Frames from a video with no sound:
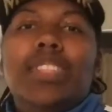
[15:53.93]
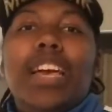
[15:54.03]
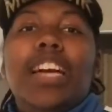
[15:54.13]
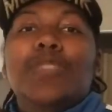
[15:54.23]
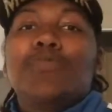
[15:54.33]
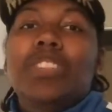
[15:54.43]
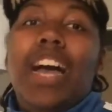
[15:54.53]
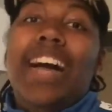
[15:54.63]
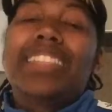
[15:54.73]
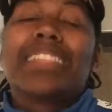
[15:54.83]
Last but
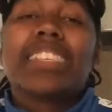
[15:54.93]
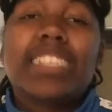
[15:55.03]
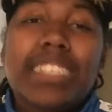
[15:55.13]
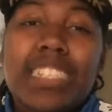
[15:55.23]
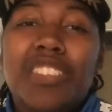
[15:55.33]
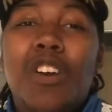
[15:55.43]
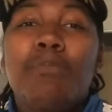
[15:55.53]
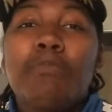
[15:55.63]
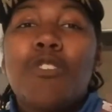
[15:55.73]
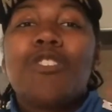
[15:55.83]
not least,
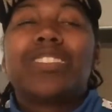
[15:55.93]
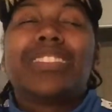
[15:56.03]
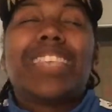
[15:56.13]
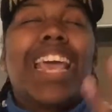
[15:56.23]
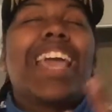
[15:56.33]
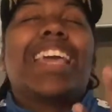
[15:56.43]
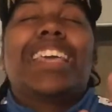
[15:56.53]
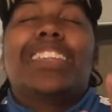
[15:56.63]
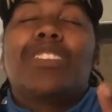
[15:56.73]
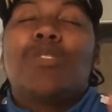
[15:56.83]
number
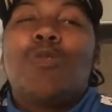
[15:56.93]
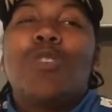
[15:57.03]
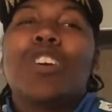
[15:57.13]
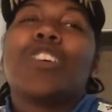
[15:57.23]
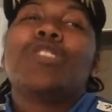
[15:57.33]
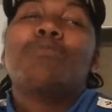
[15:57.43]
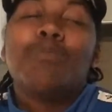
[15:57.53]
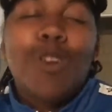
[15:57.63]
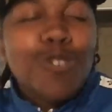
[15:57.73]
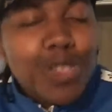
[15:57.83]
ten. What are you
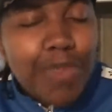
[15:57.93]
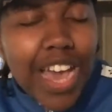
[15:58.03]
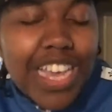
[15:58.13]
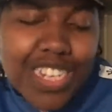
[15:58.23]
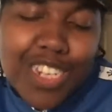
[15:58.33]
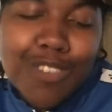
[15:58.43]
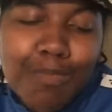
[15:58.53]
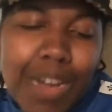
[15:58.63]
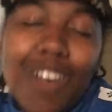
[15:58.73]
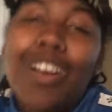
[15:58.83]
most passionate
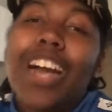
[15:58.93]
about?